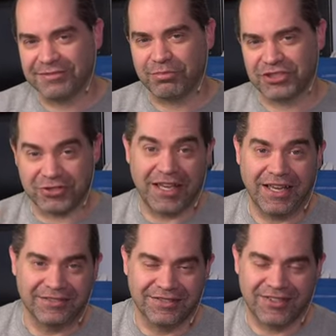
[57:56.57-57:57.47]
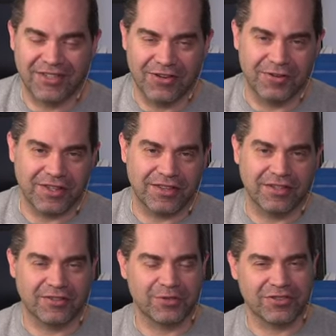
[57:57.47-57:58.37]
But you can. So the,
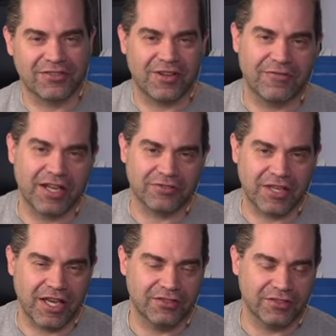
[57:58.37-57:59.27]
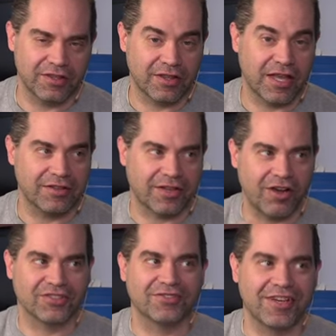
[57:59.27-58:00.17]
the switcher itself actually can. The, the
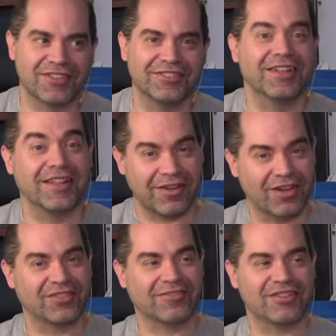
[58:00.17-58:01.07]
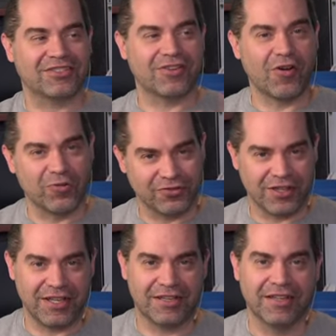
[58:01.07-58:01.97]
Constellation and the Constellation
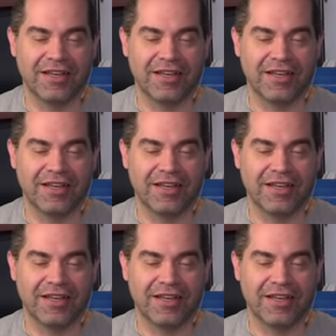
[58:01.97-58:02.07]
only